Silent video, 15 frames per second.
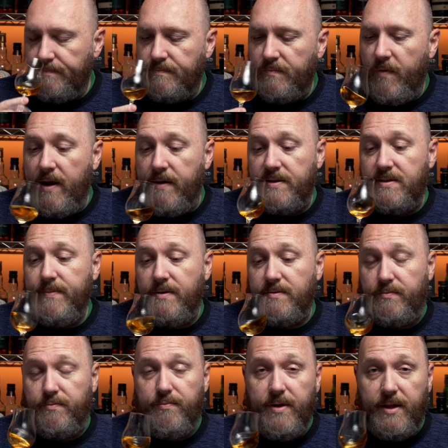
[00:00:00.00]
Wow, it
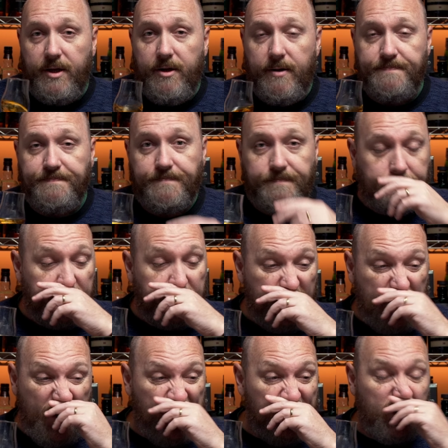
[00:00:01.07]
smells really good.
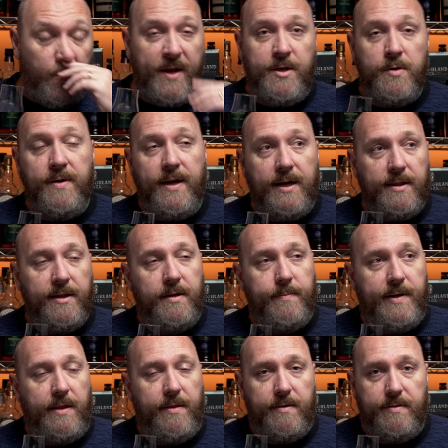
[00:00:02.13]
So I do get a little bit
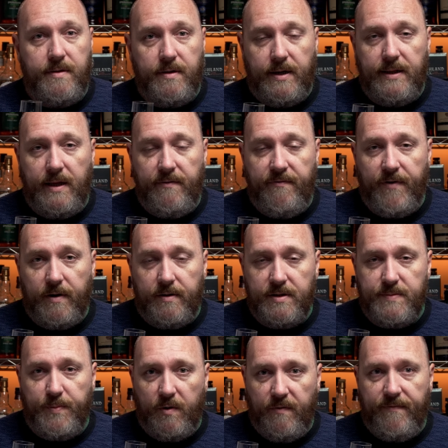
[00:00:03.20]
of the Glenfarclas
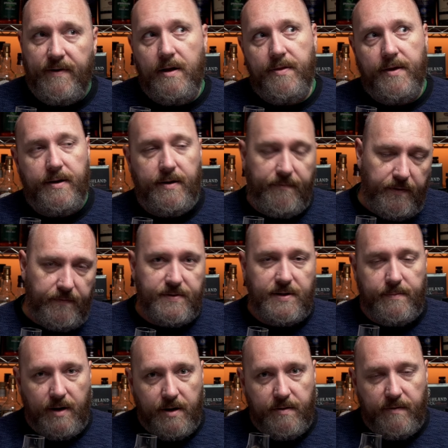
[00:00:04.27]
profile that if you've seen
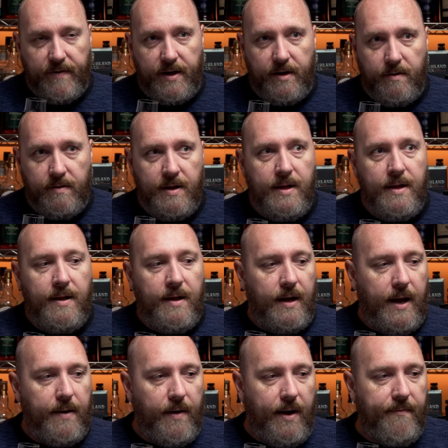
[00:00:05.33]
my other video,
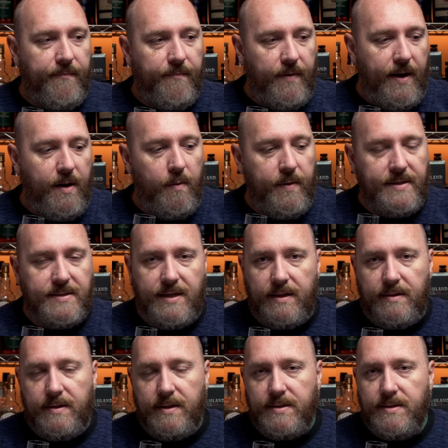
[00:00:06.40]
I always get
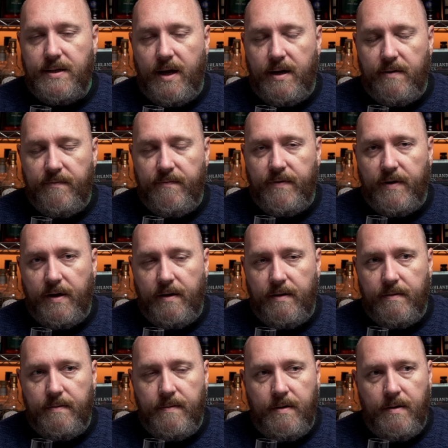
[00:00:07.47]
this kind of
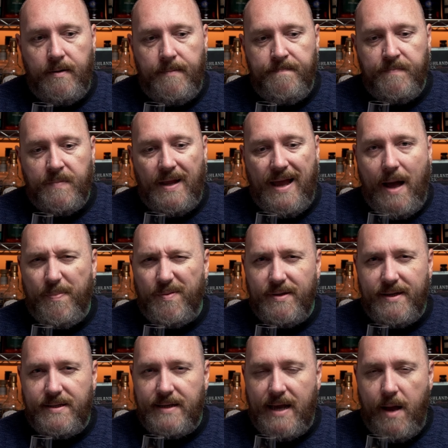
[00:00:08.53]

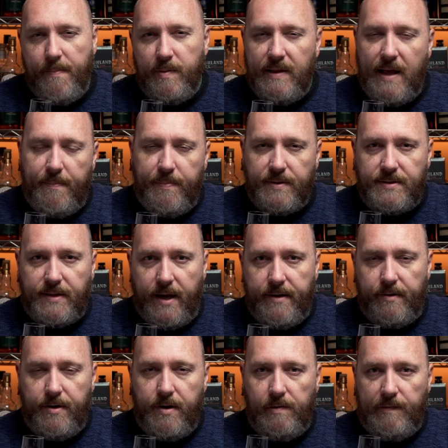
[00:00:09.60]
apple cider
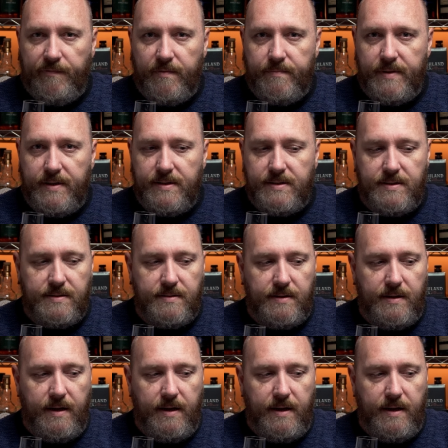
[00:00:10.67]
note from this.